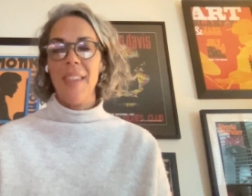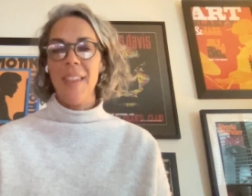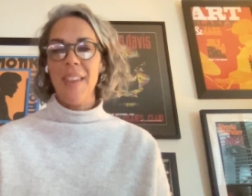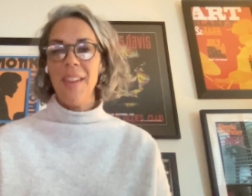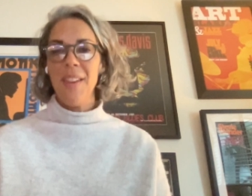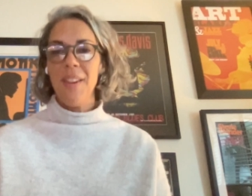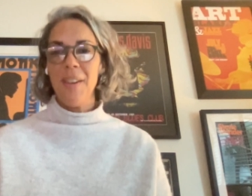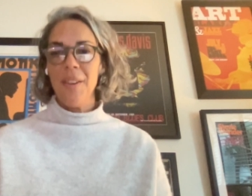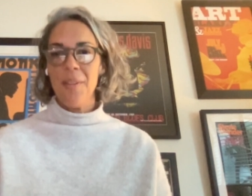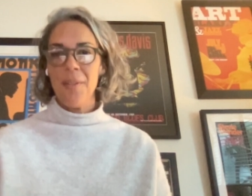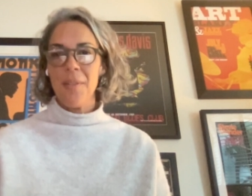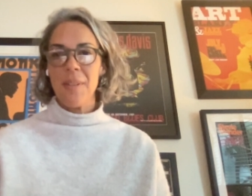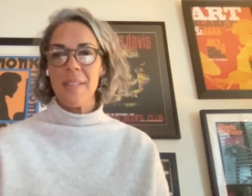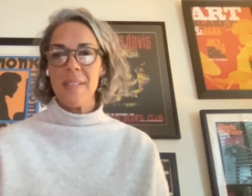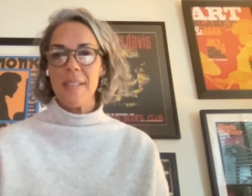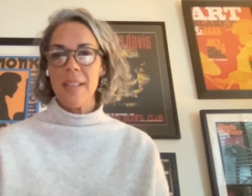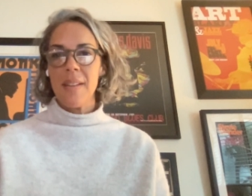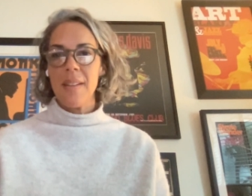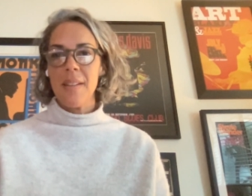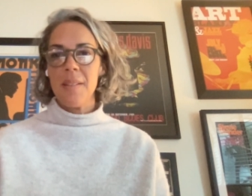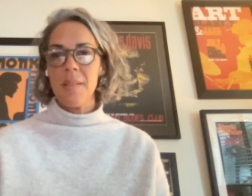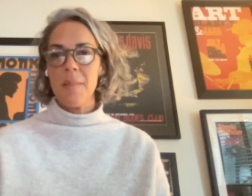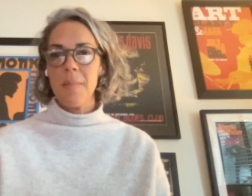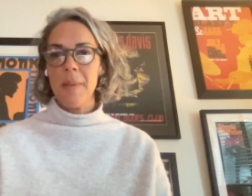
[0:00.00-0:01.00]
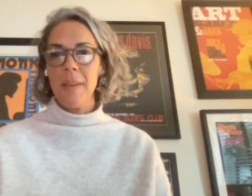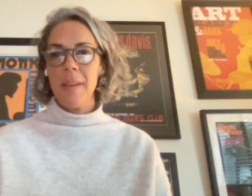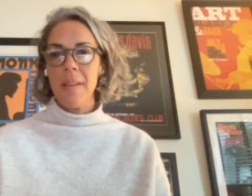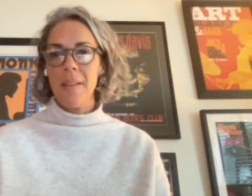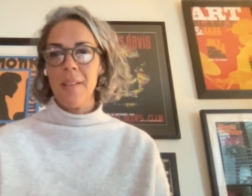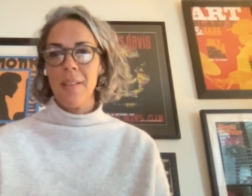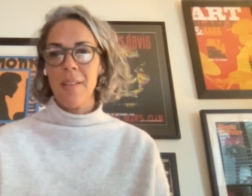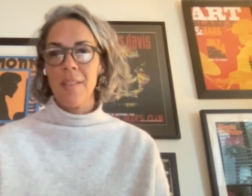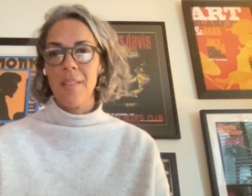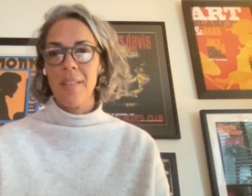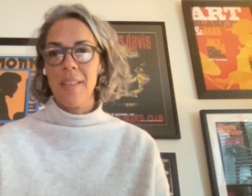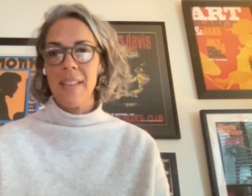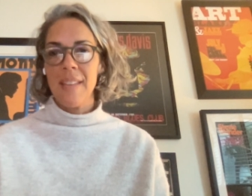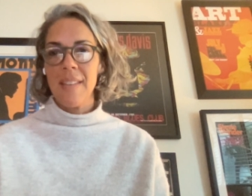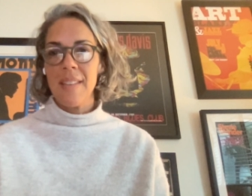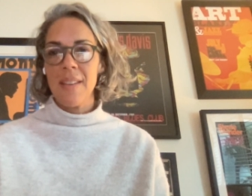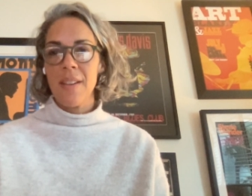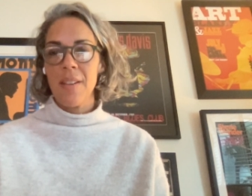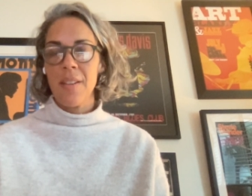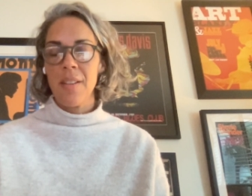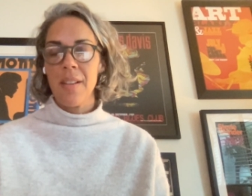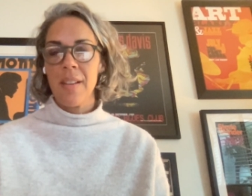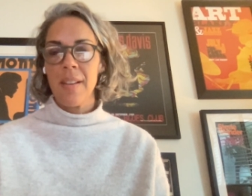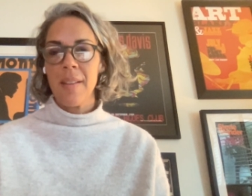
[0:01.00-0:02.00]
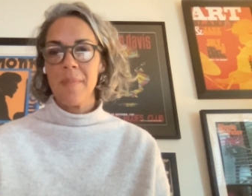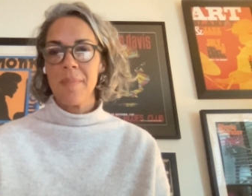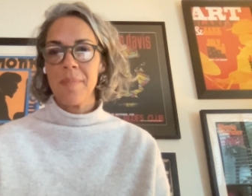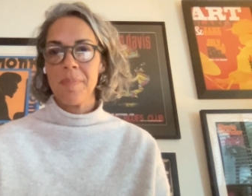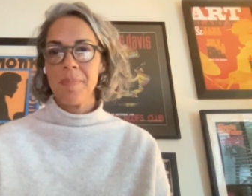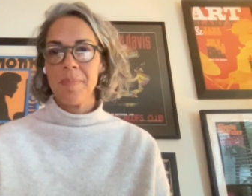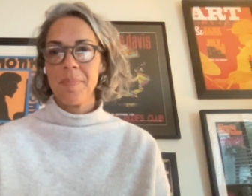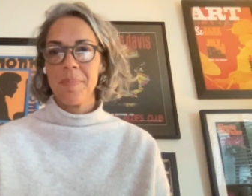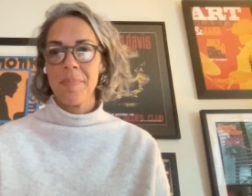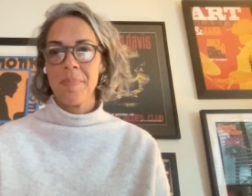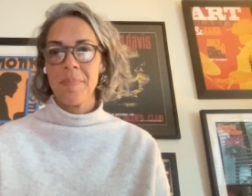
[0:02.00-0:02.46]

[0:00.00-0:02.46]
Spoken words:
Thank you. Excited to be here. Thanks, Eric.